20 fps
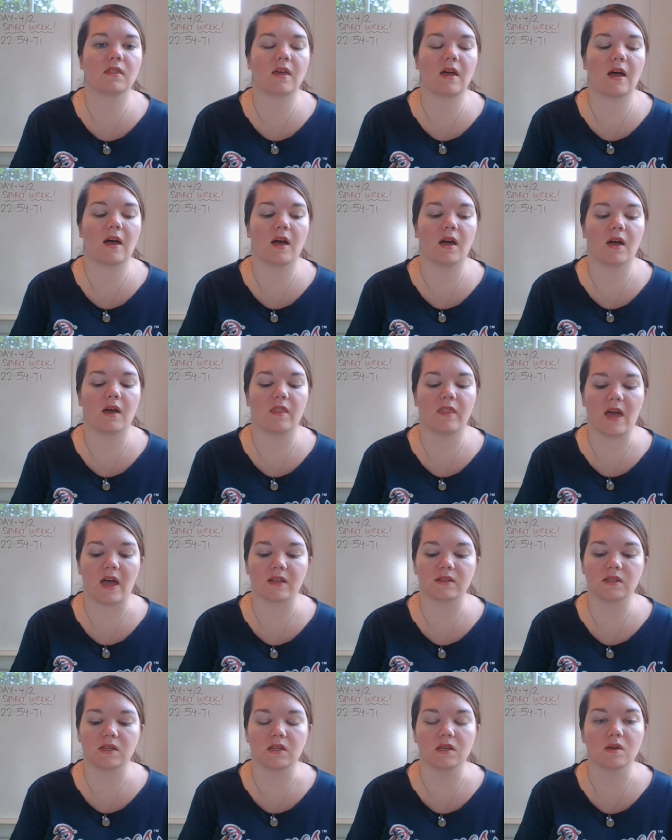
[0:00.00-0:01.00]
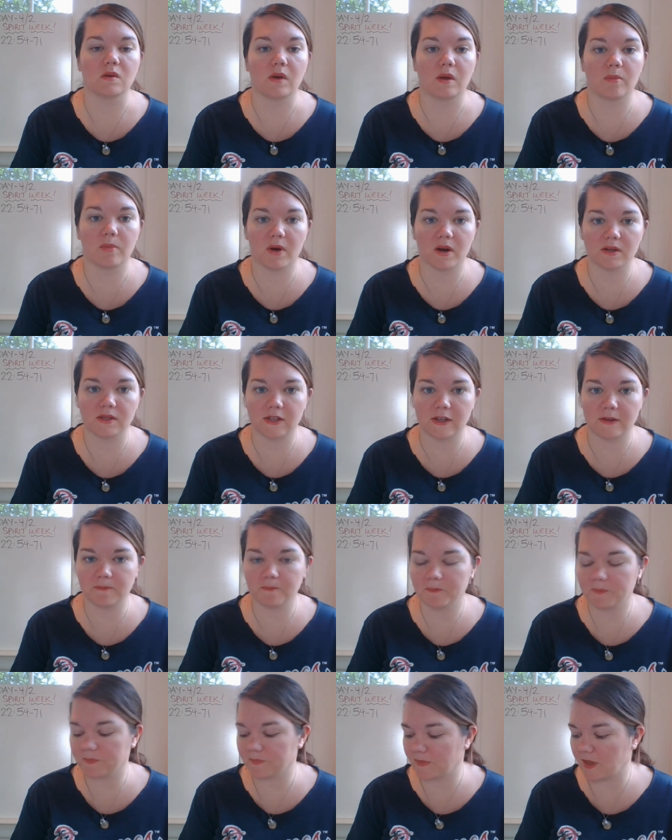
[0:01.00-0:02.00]
uh, that to you in
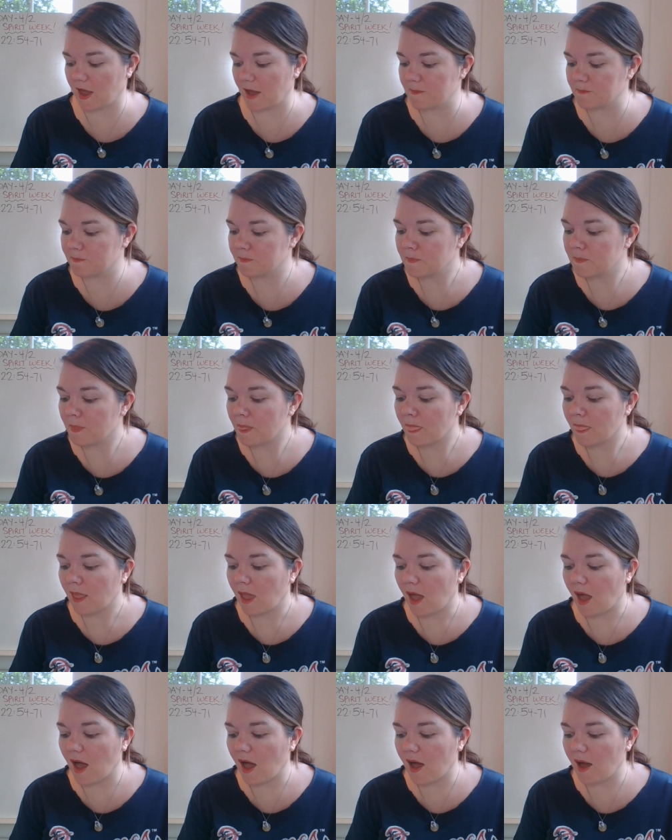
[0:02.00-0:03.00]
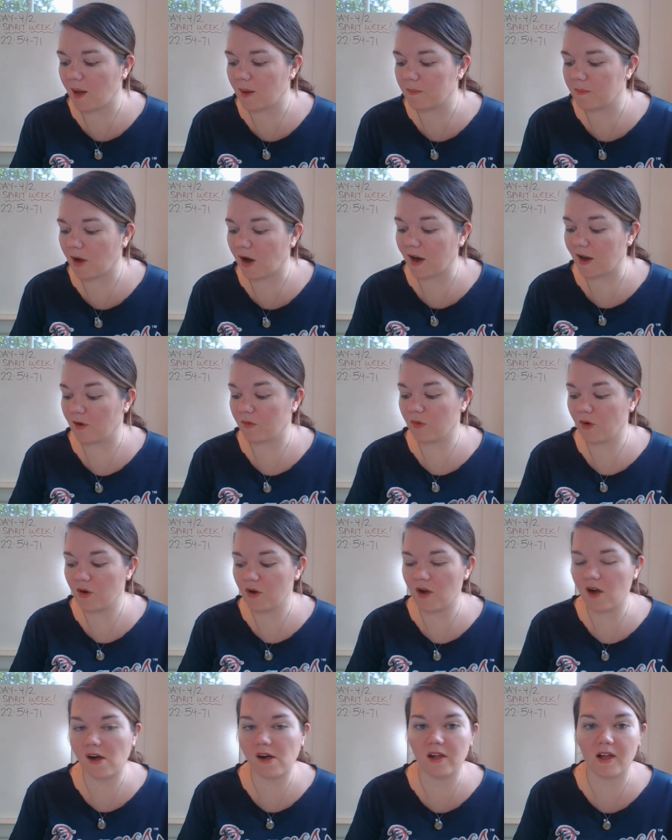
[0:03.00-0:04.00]
person, okay? Um, all right, roll
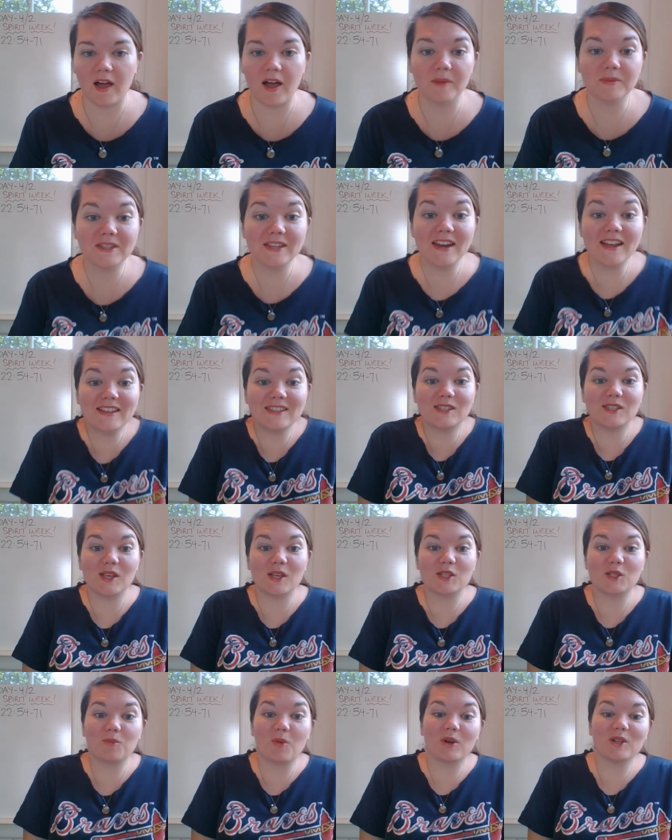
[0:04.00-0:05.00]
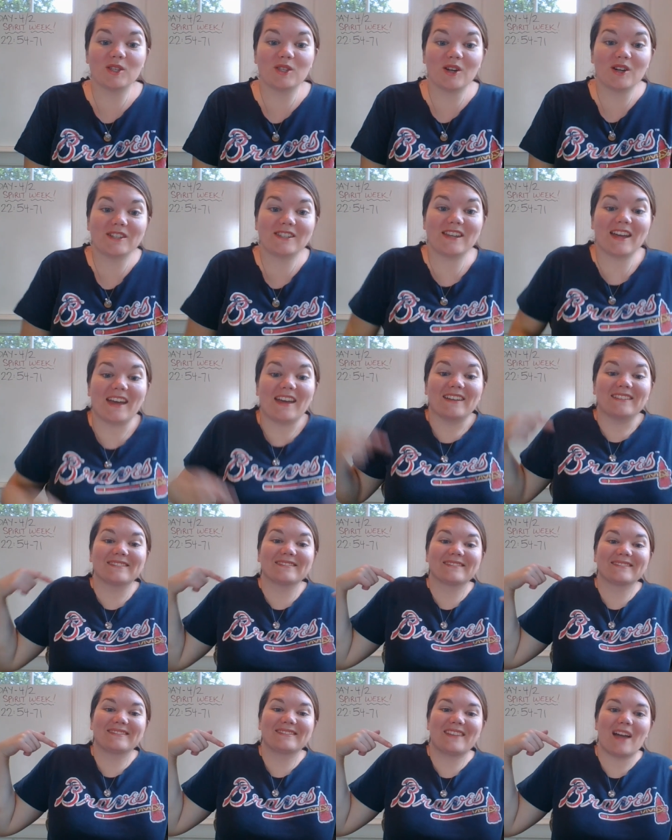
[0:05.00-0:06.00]
call. Um, today's Sports Thursday.
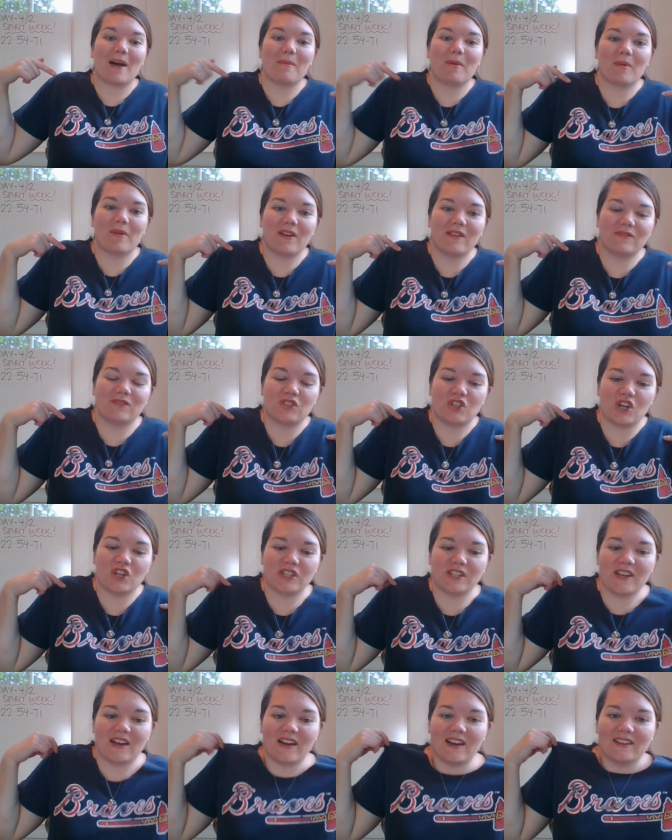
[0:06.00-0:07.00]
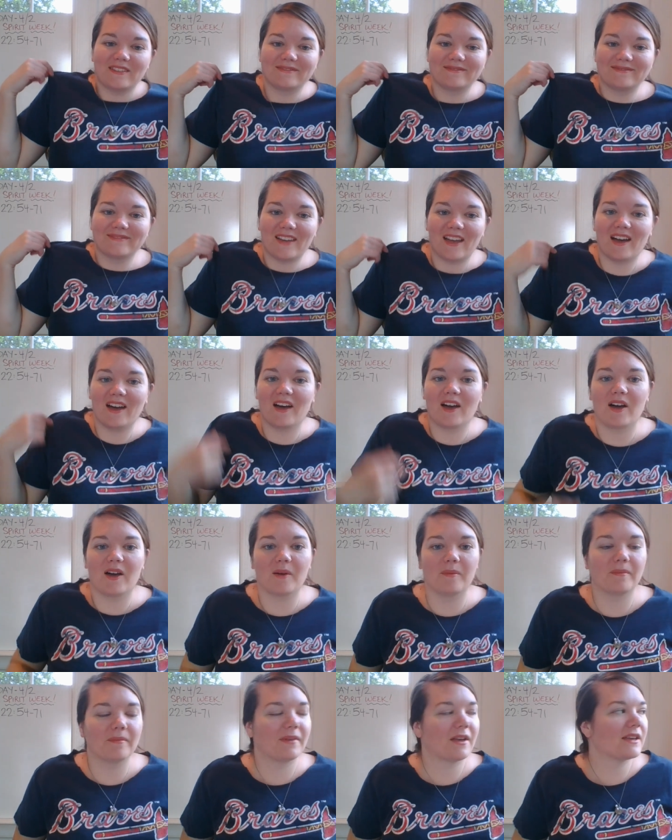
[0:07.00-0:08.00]
Got my Braves jersey on
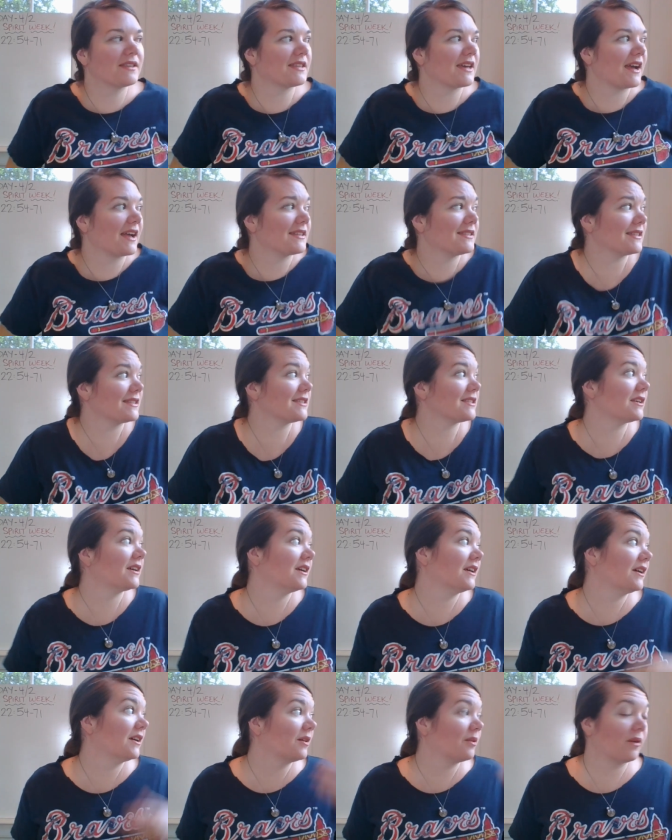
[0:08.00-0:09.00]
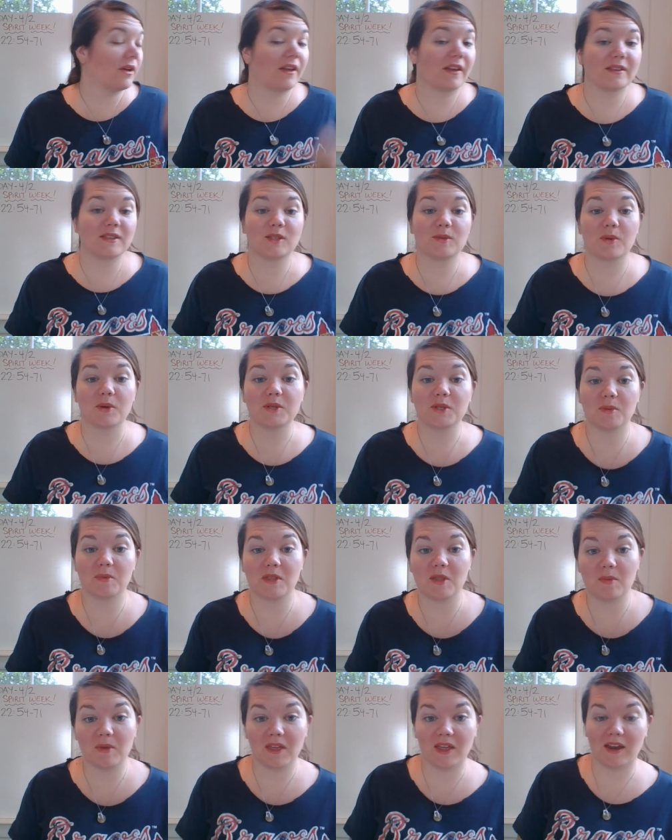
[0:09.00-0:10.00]
because um, I guess it's well, it's supposed to be
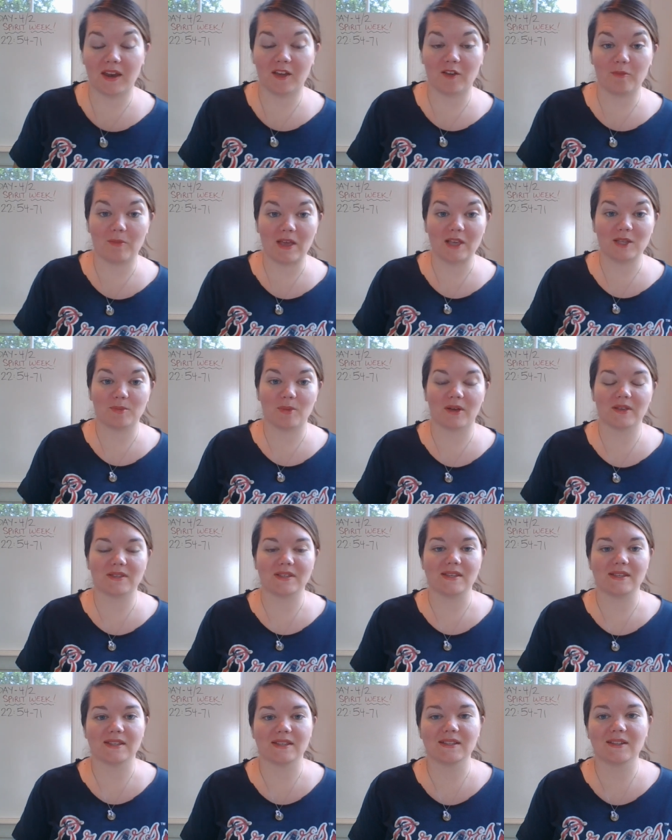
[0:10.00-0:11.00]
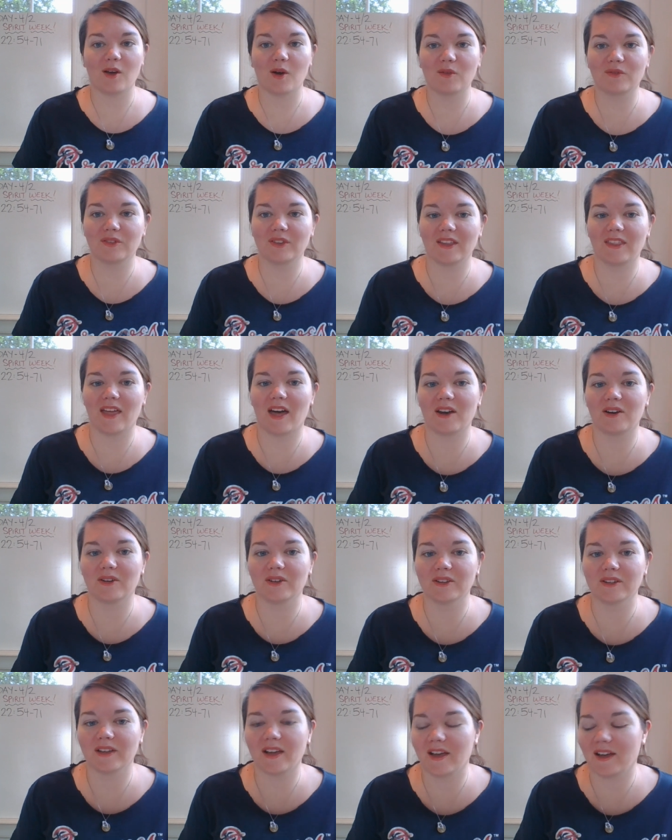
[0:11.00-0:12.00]
the beginning of baseball season. Hopefully,
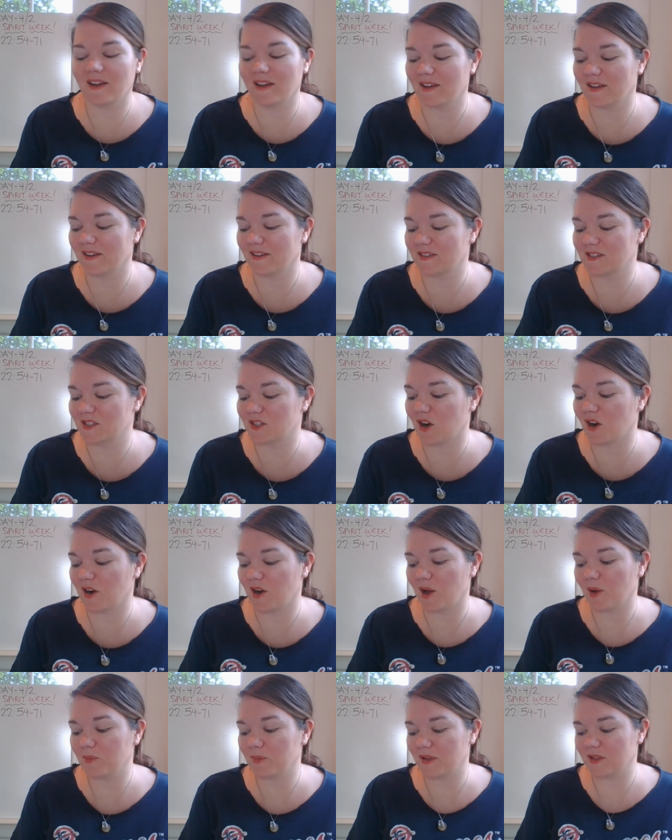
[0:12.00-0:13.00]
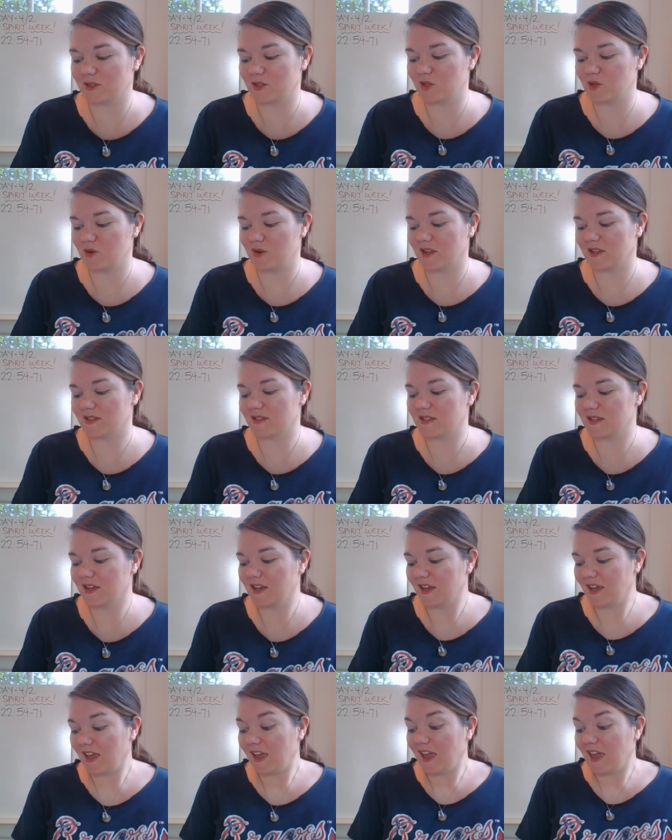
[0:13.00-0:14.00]
that'll uh, start up as soon as
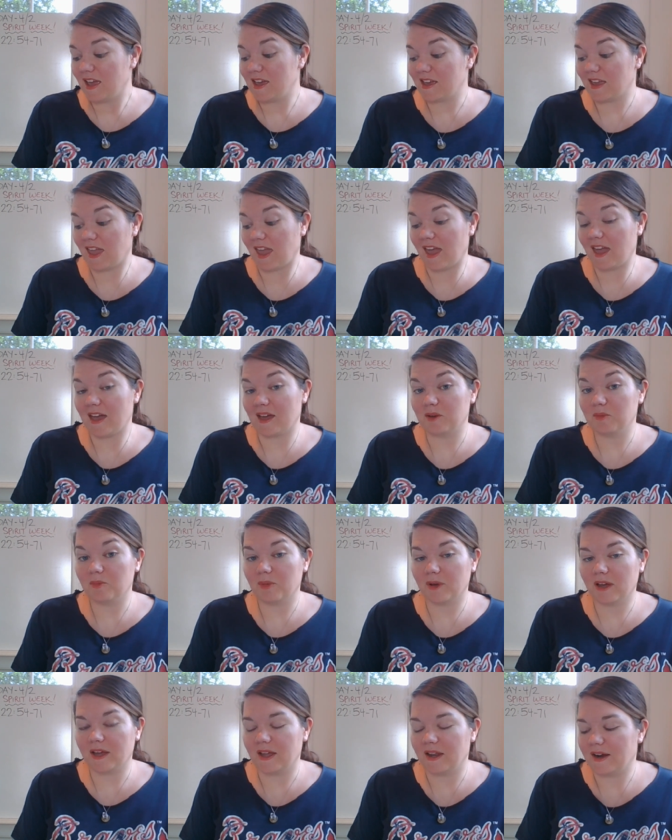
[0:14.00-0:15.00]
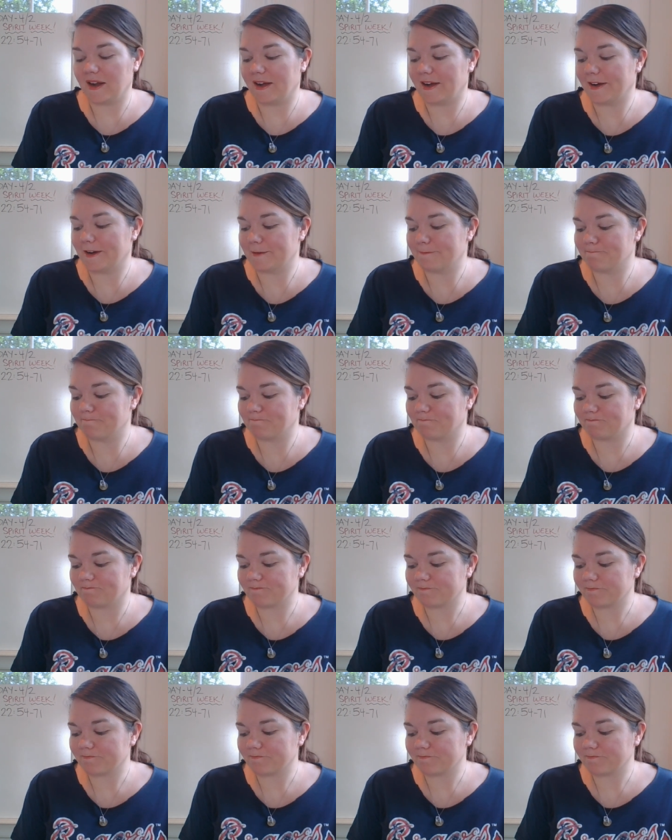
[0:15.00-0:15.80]
it can, but um,